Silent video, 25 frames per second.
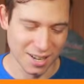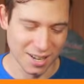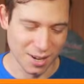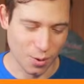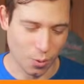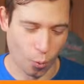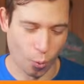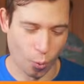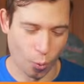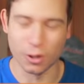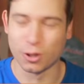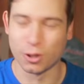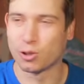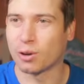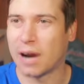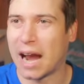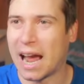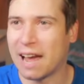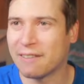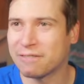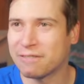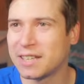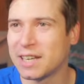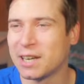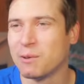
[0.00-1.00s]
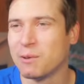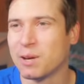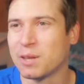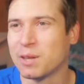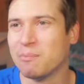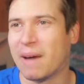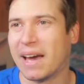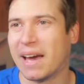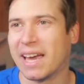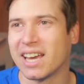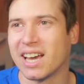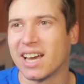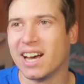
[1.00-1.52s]
We're drafting with
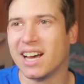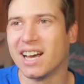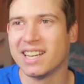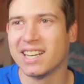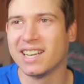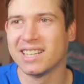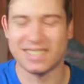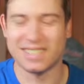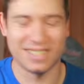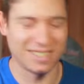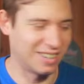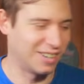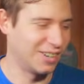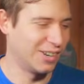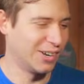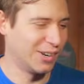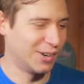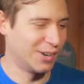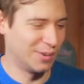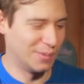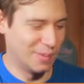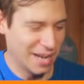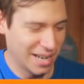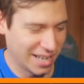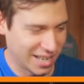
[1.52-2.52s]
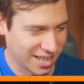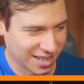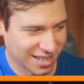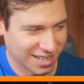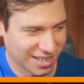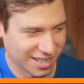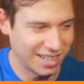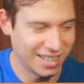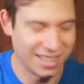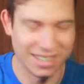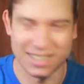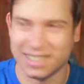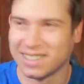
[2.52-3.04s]
my cunt. Oh my
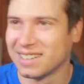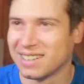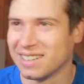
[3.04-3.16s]
God.